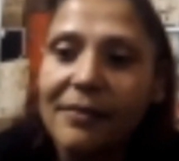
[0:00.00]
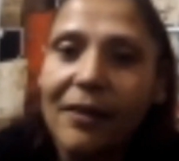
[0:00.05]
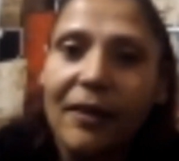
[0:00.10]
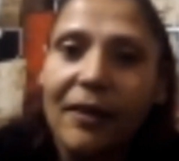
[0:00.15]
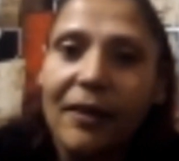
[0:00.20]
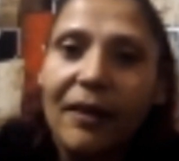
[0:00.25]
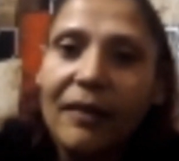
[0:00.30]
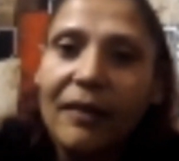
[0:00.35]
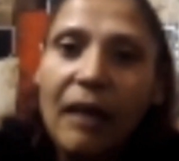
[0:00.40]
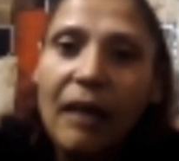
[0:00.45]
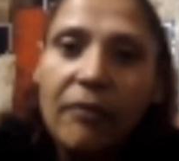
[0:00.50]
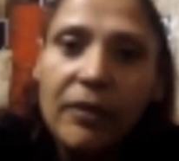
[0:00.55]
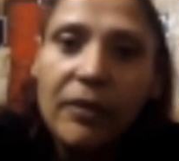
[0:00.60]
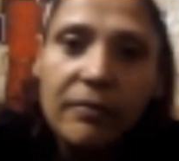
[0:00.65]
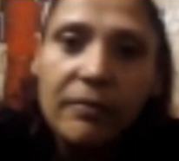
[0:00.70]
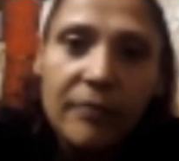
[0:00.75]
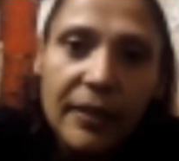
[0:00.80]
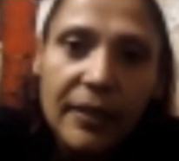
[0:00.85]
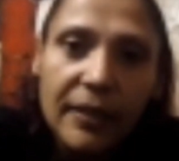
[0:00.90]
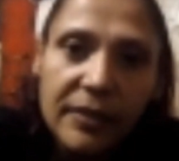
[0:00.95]
Like I love
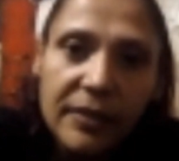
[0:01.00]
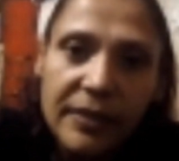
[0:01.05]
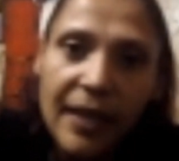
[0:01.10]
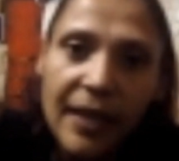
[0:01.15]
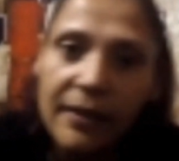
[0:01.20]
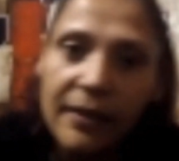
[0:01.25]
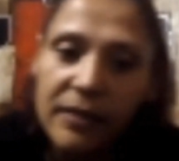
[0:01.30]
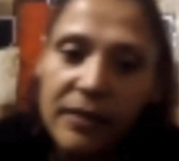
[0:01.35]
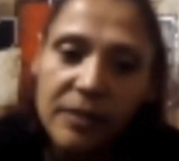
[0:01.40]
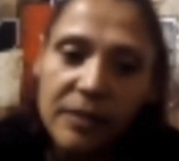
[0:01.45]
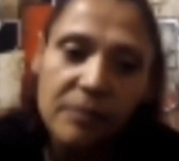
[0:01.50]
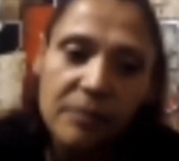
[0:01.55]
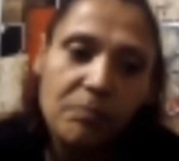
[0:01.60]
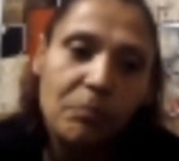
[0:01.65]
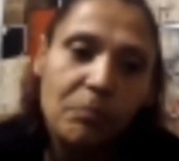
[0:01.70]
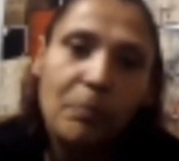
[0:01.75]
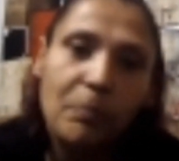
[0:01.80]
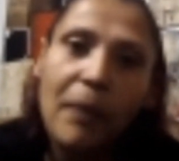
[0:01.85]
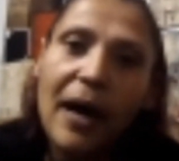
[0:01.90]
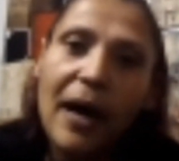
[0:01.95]
it. That's
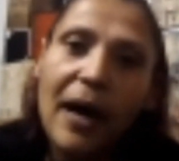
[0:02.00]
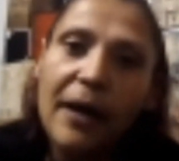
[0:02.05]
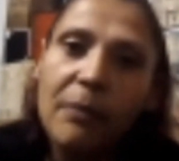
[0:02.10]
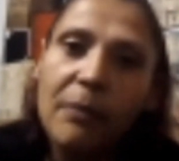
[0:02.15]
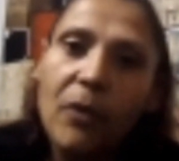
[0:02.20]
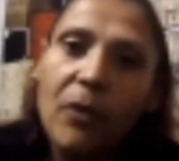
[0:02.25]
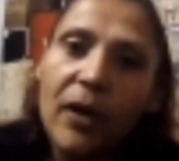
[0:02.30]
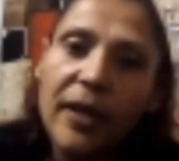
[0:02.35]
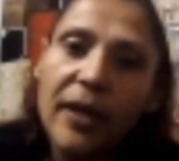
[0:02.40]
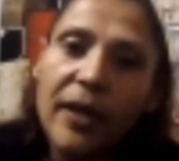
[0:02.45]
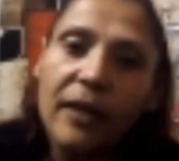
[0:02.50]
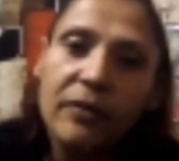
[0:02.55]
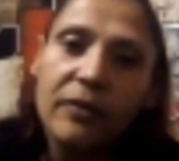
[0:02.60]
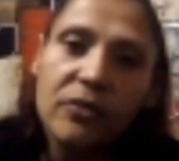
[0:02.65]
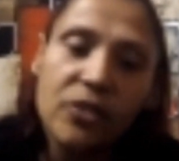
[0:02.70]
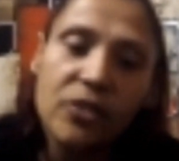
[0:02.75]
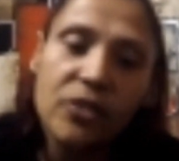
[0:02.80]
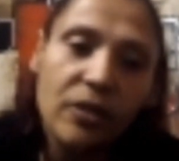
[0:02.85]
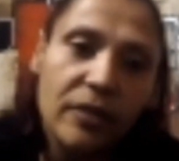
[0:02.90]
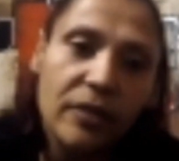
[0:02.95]
part of my
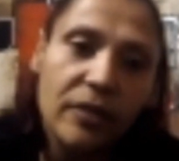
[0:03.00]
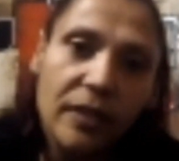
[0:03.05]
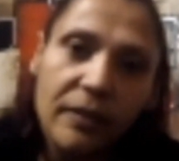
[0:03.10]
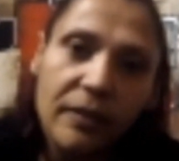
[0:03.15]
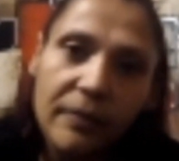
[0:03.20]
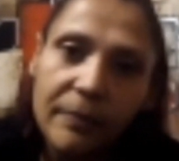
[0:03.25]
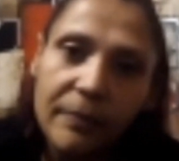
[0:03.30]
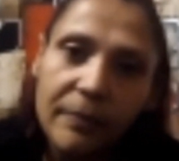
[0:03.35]
healing journey,